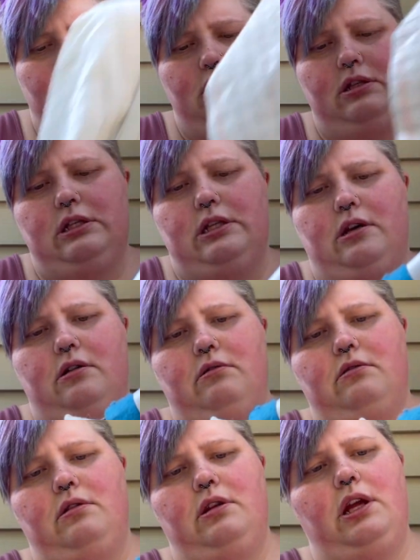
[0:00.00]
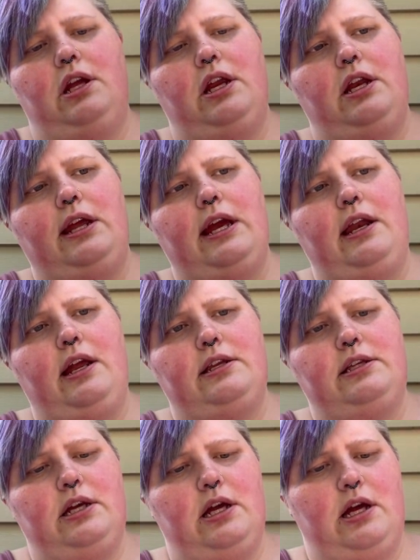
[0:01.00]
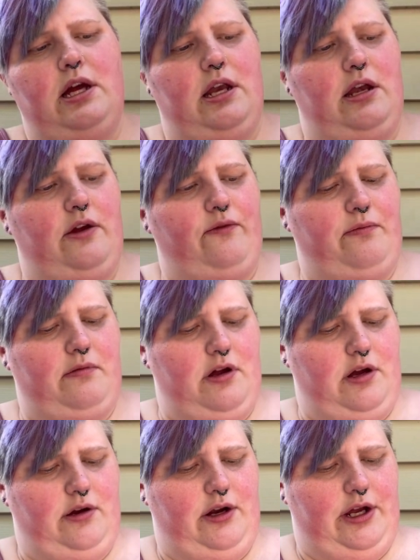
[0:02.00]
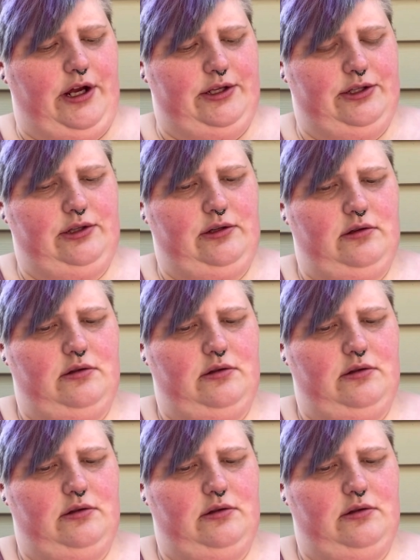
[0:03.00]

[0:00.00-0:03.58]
So he didn't get a ton of progress.